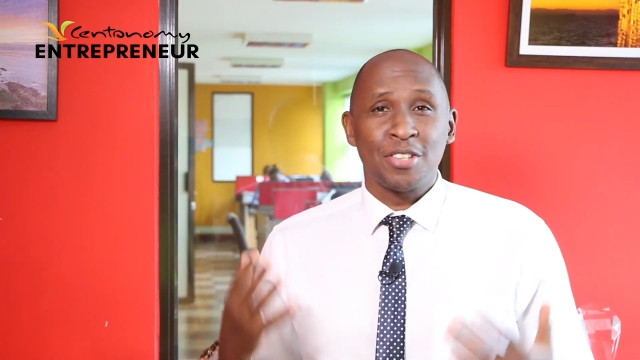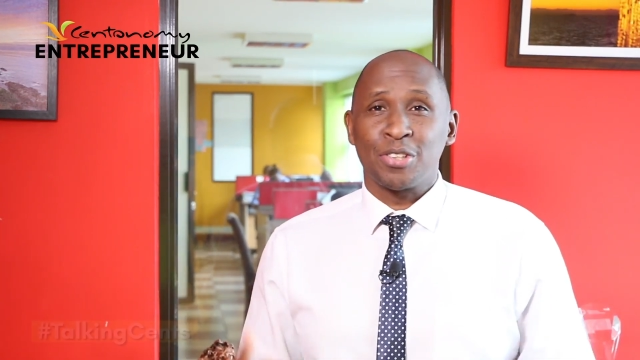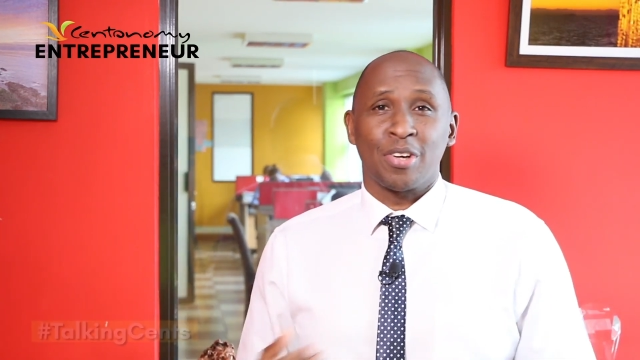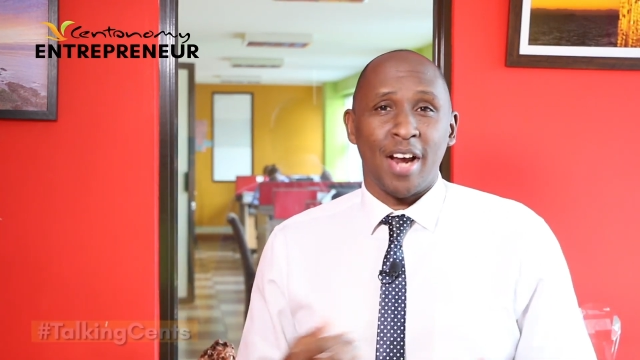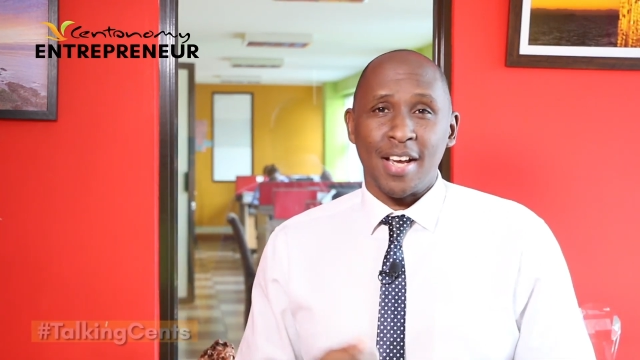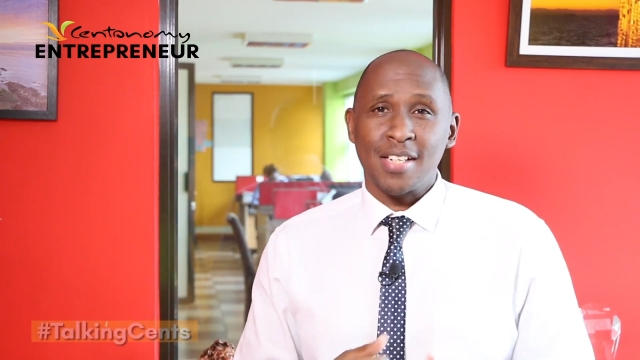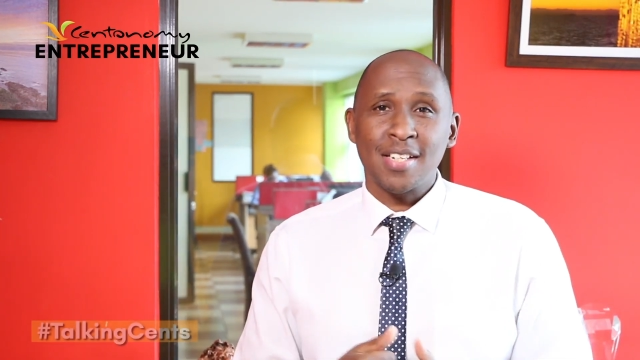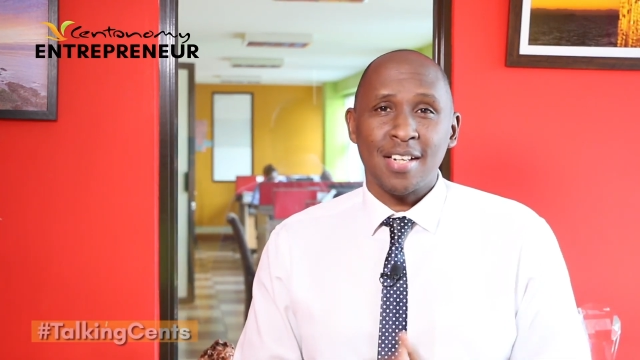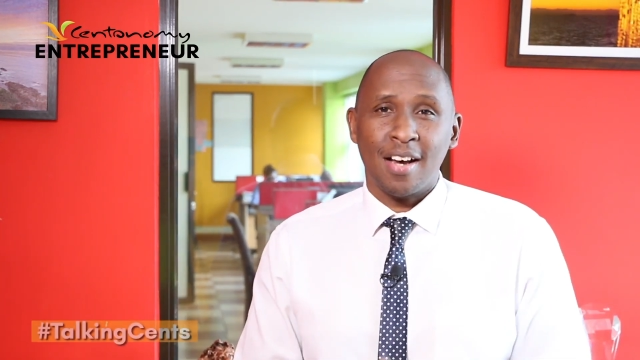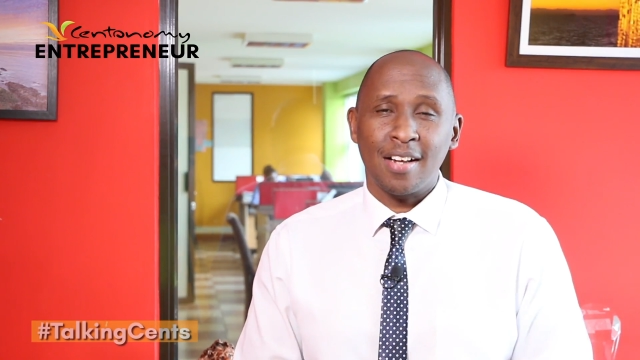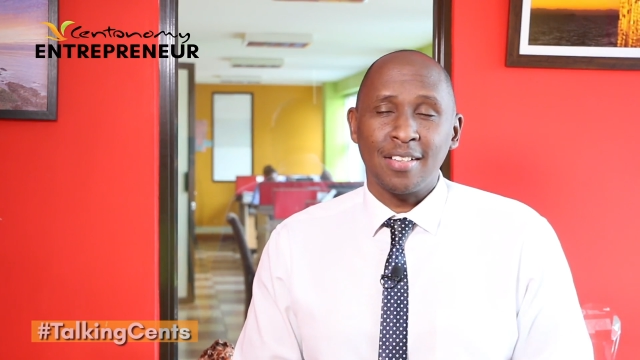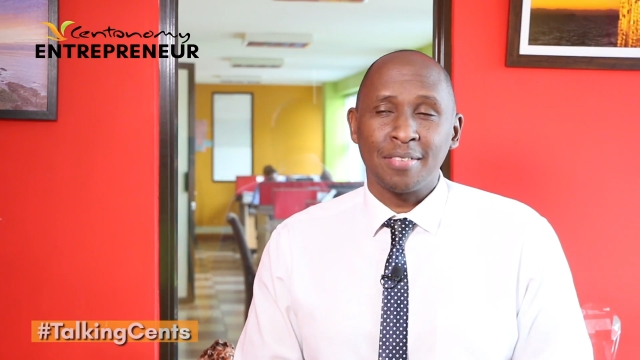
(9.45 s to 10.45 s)
should I
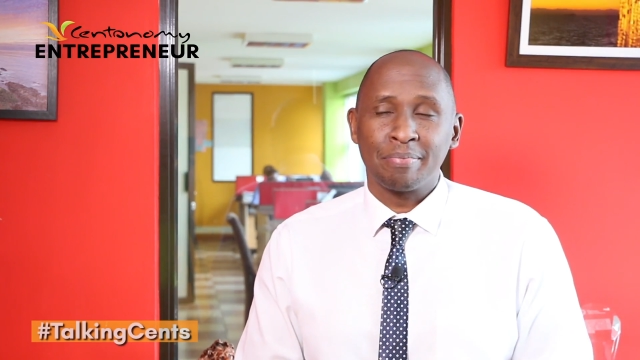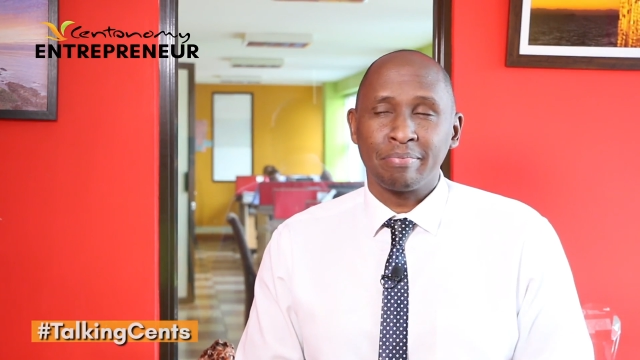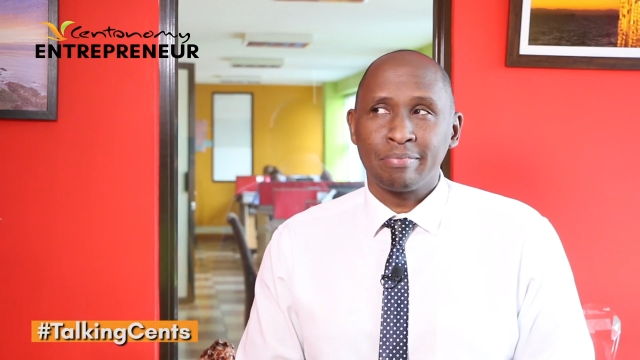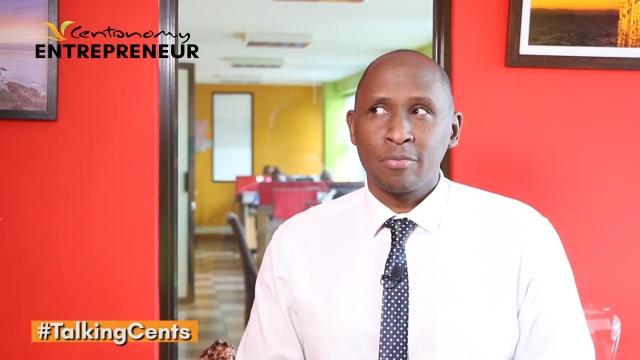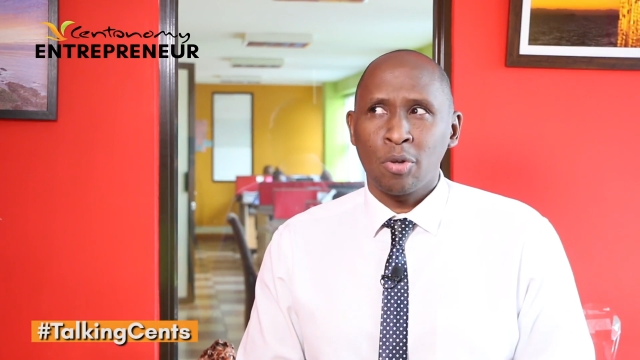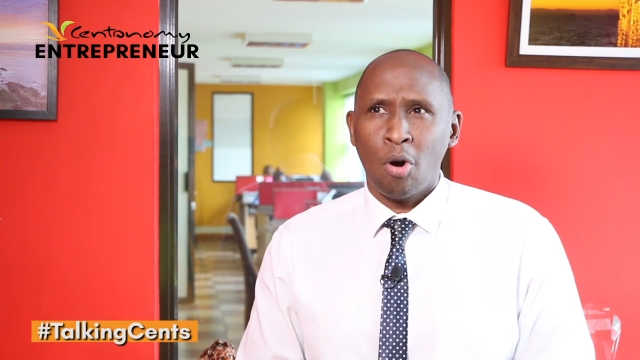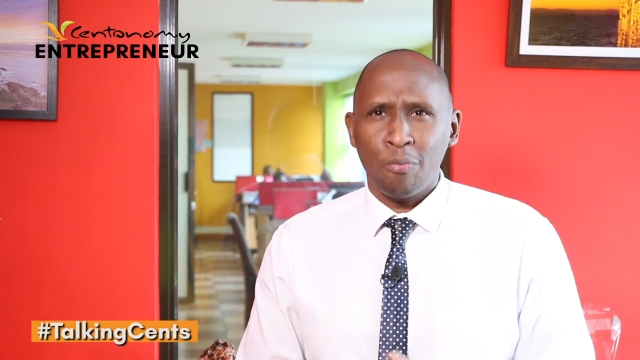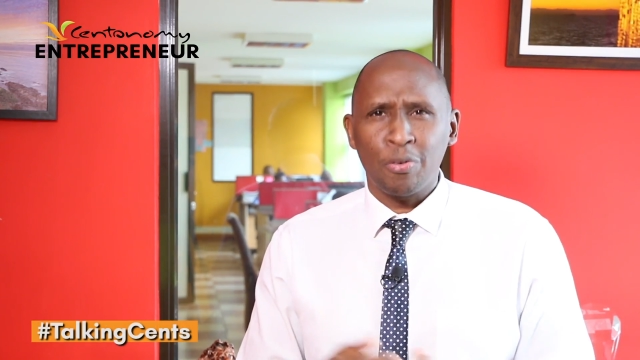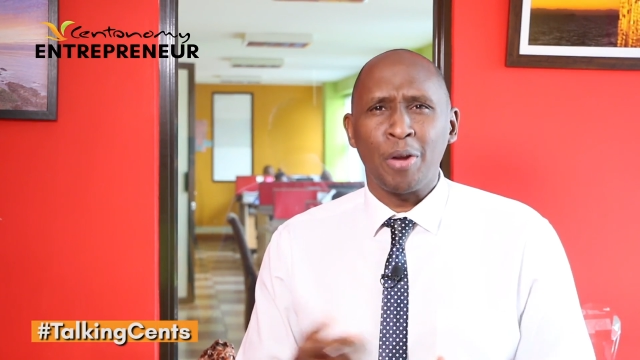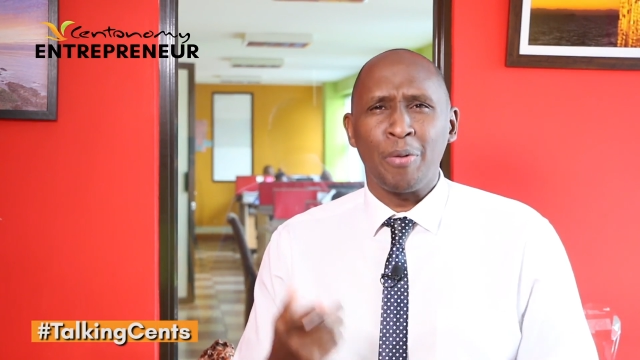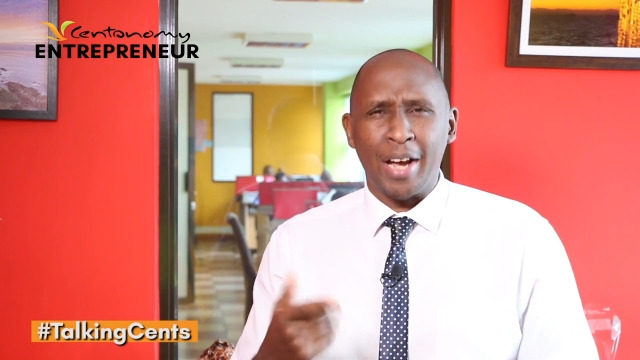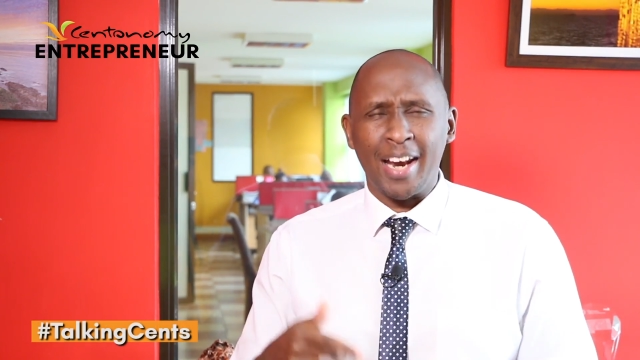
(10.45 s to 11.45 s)
start?
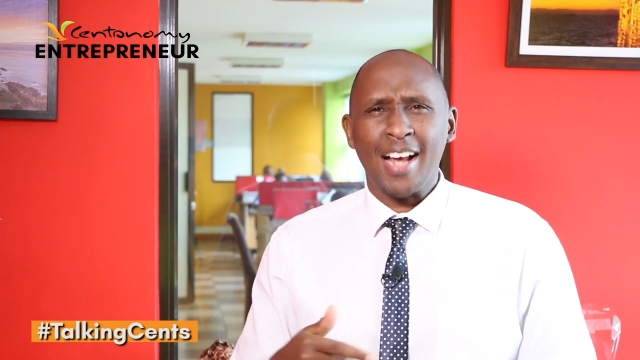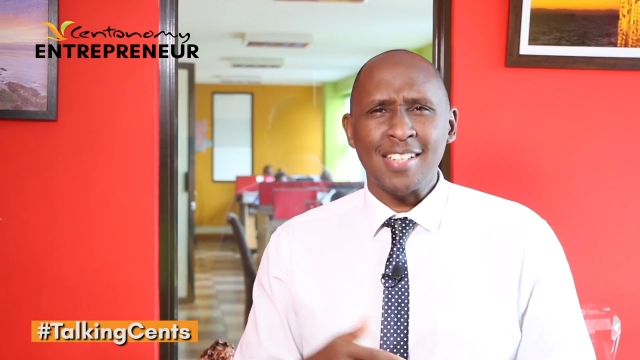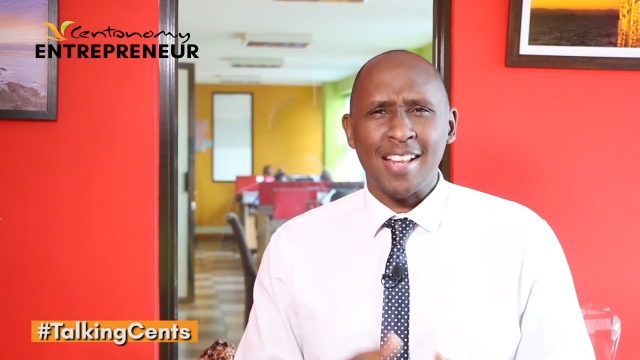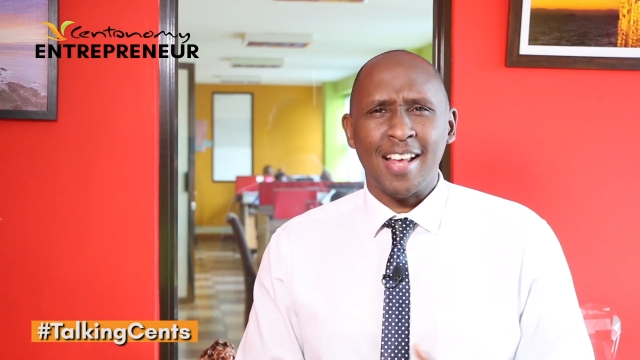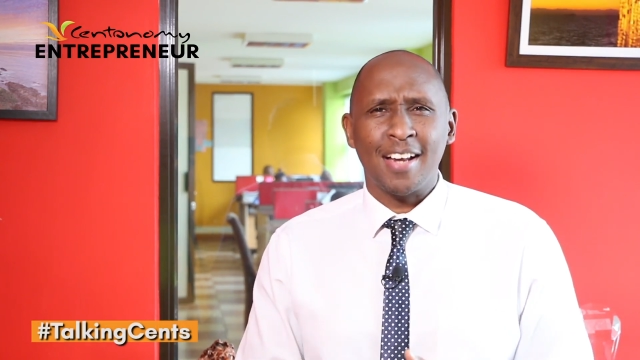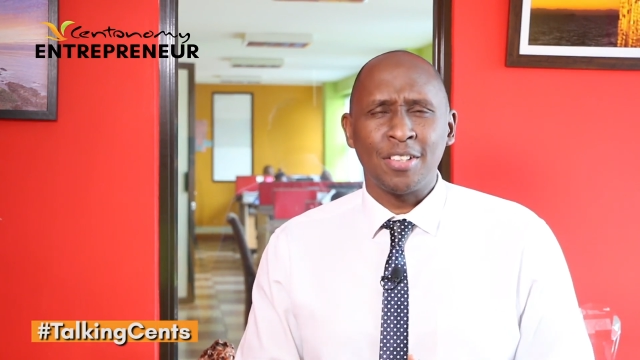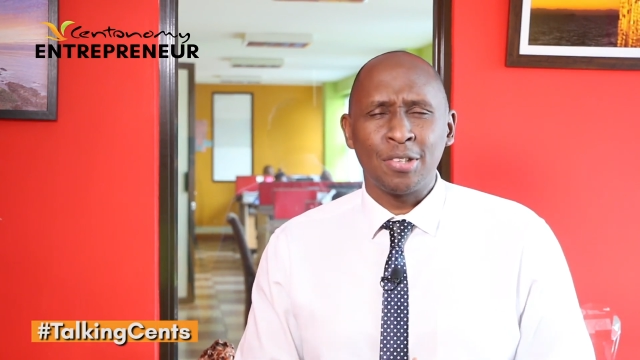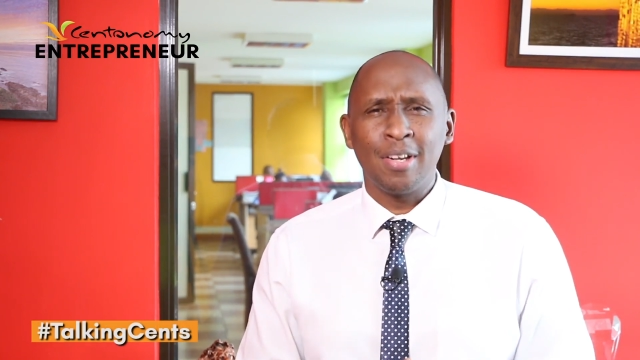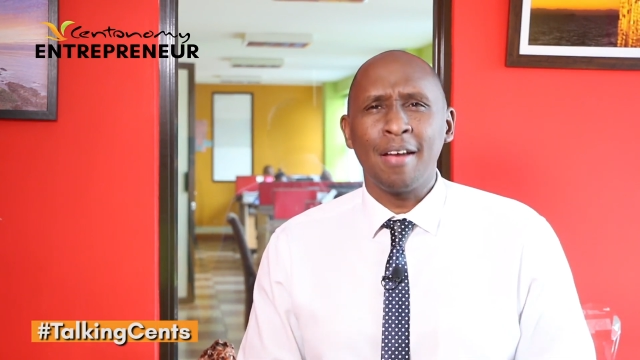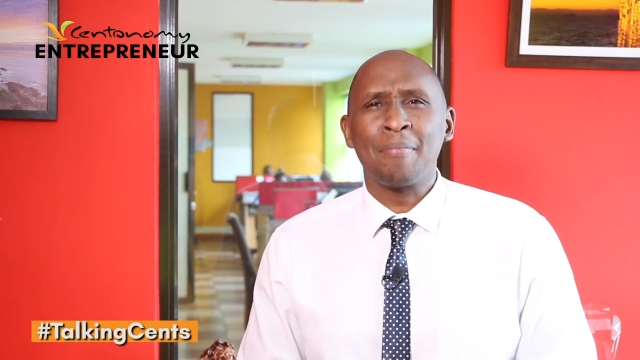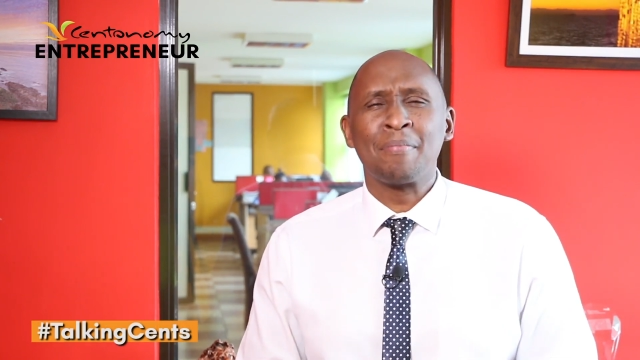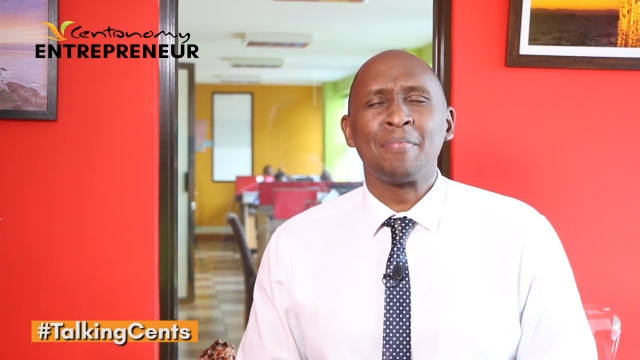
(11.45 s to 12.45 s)
Hopefully we can answer that
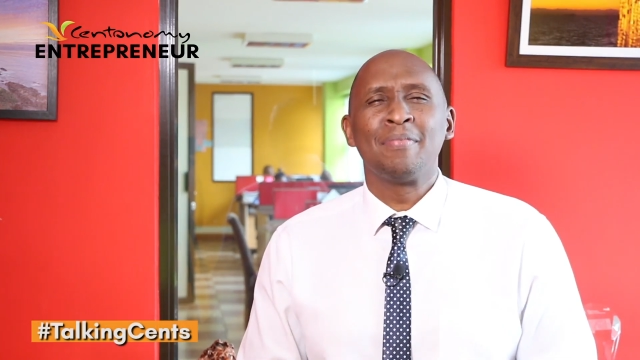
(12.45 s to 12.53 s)
today.